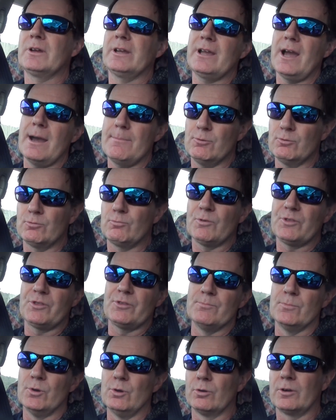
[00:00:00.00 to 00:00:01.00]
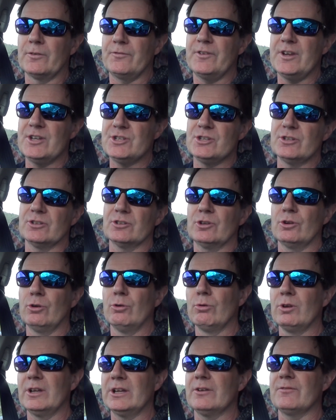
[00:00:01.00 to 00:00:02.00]
Coupled with the more efficient
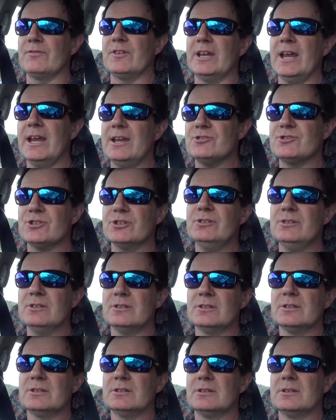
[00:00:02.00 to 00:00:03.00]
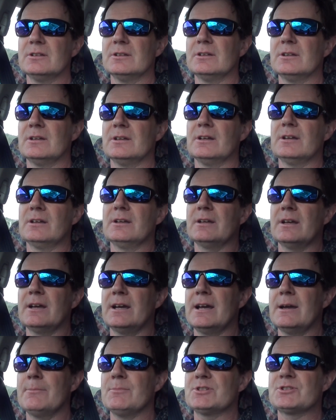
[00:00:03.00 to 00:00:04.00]
cooling of the engine,
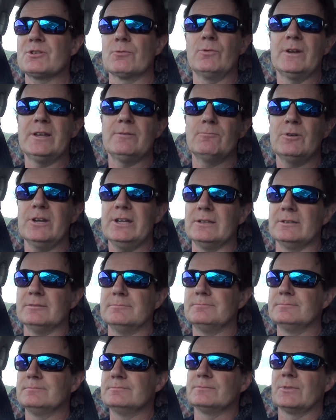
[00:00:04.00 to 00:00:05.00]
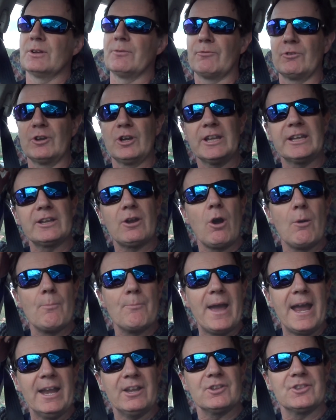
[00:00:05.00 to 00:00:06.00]
it's a win-win. We've really
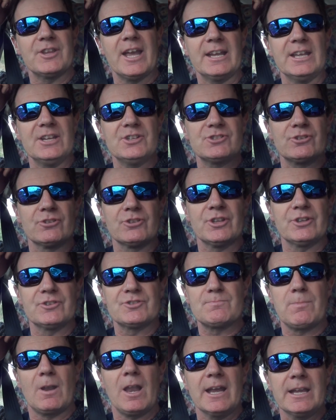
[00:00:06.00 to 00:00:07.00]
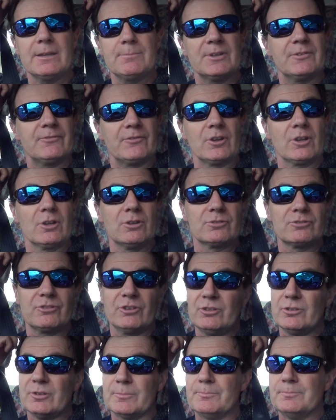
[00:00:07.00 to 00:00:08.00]
combated that issue that has plagued me for a long
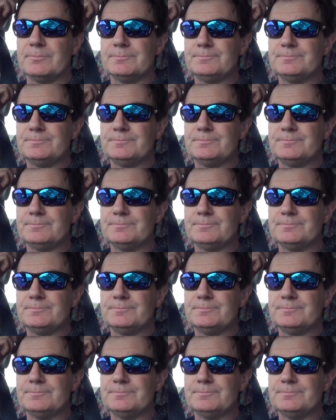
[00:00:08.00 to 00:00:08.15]
time.